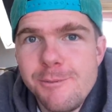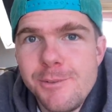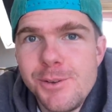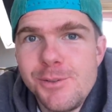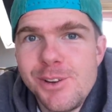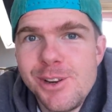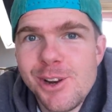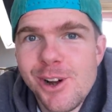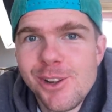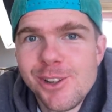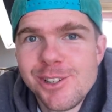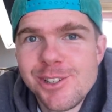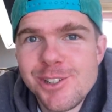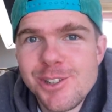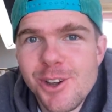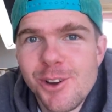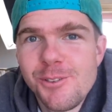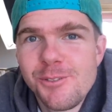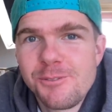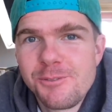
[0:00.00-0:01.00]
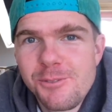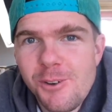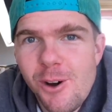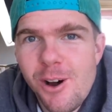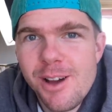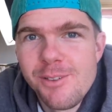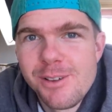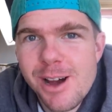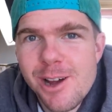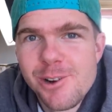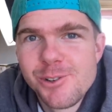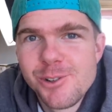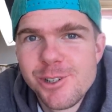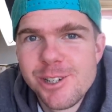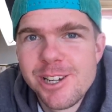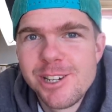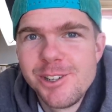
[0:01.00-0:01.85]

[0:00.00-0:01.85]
fifty dollars on five hundred